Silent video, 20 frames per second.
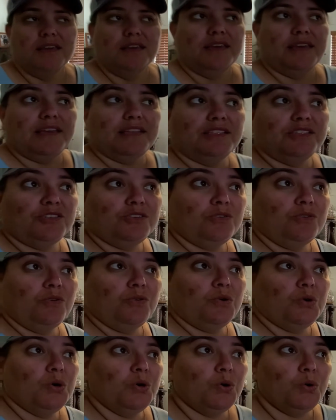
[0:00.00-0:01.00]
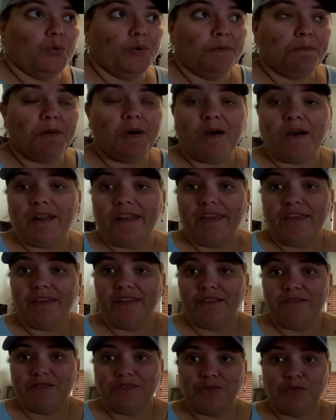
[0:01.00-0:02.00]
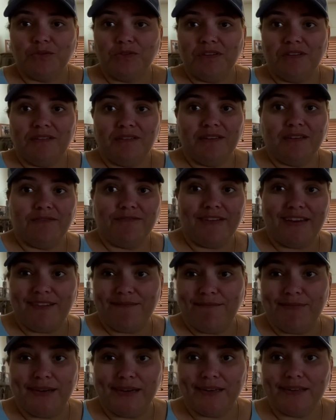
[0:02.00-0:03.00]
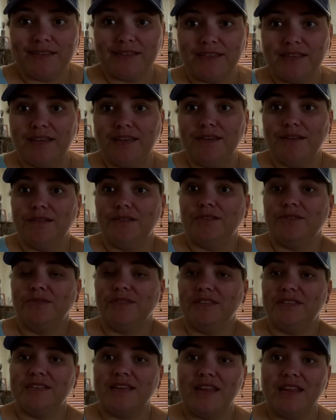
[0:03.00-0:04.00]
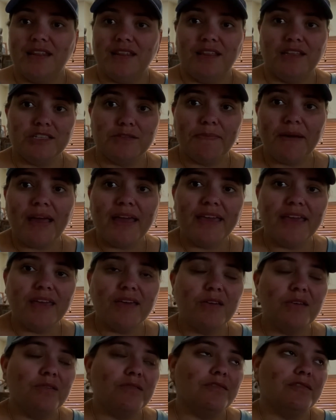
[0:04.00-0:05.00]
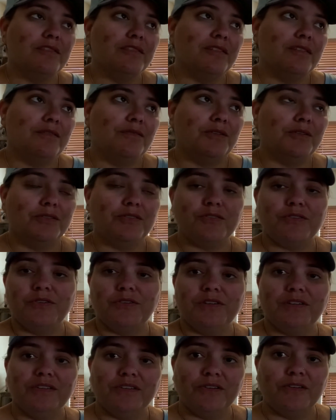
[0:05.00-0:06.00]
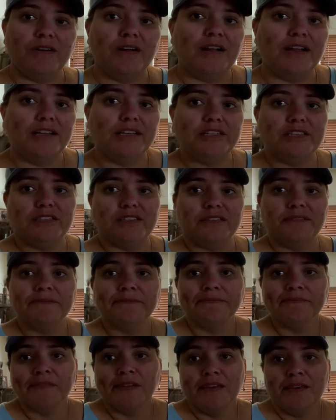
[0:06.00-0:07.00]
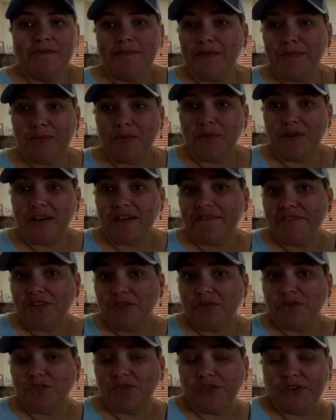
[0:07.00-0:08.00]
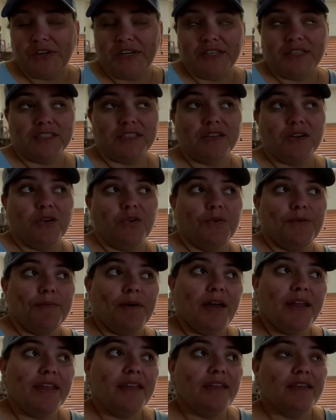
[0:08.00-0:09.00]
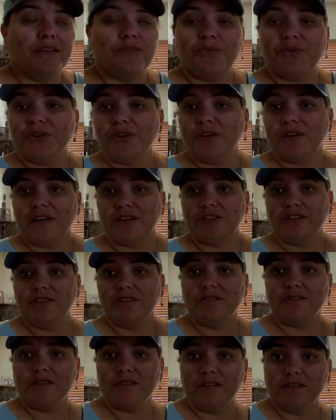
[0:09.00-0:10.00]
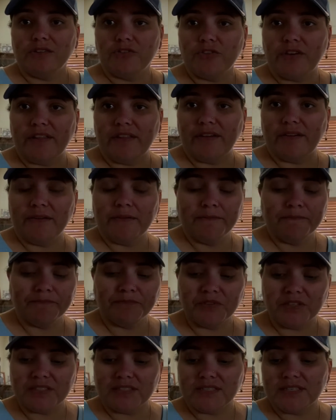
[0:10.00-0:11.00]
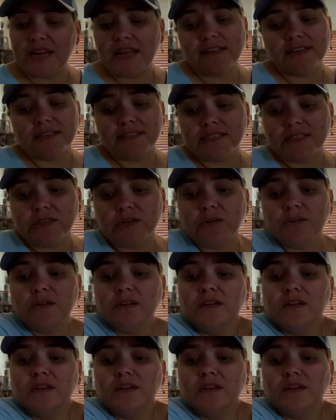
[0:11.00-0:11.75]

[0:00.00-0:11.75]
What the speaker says: And so we bought it. It was only like $5, and so we decided, let's buy it. You know, we'll throw it in the garage and maybe we'll have a use for it. So we bought it, and we're gonna actually use it on the trailer. It's stainless steel.